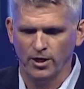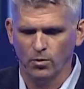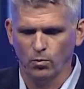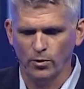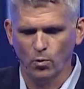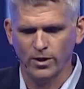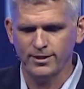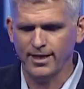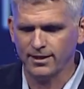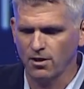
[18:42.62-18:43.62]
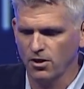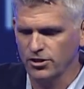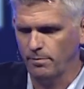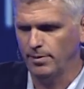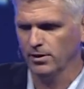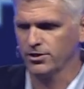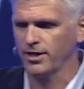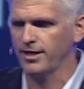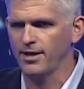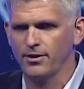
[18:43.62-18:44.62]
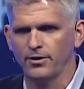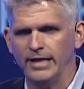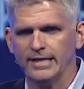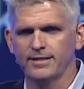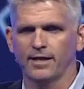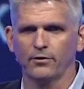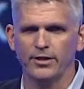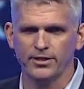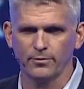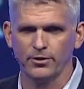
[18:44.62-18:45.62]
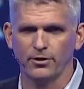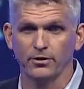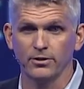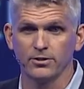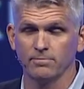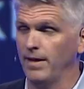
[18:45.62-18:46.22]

when one technology builds on another and accelerates the returns.